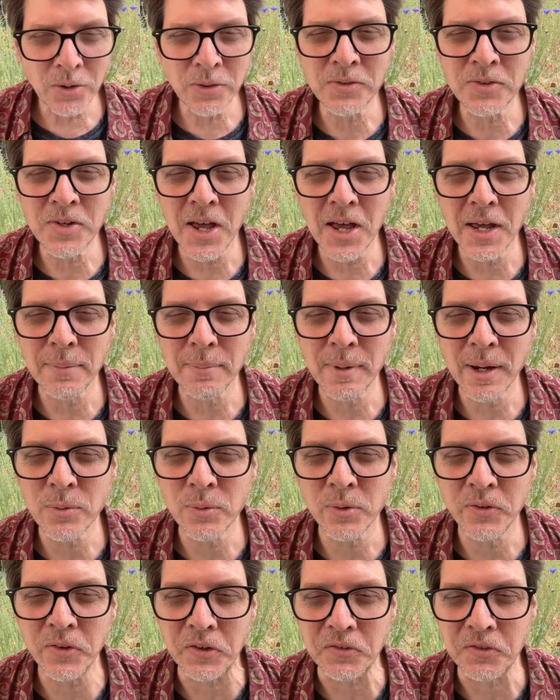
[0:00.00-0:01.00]
the time. I
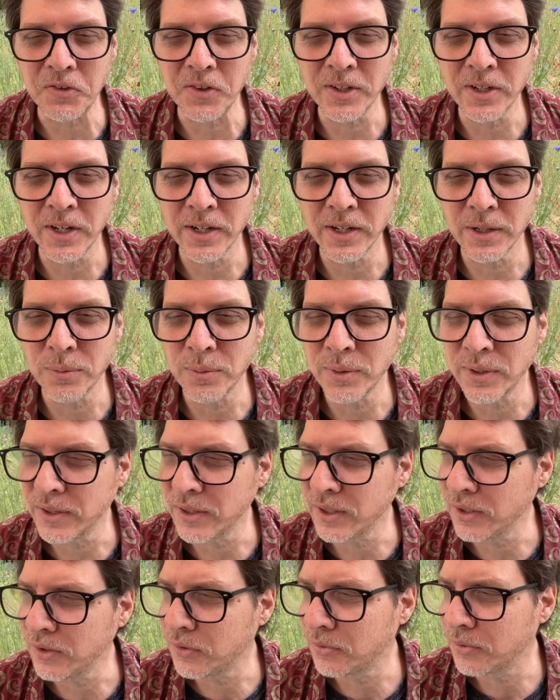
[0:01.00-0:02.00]
resisted getting one of
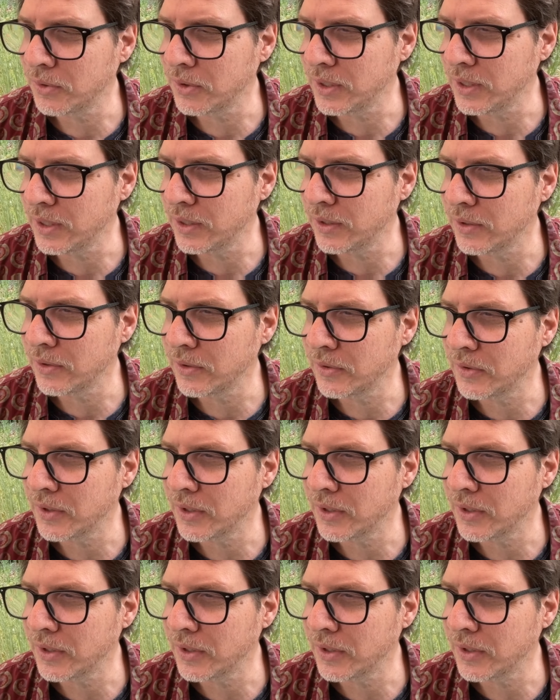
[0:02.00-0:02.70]
these for years.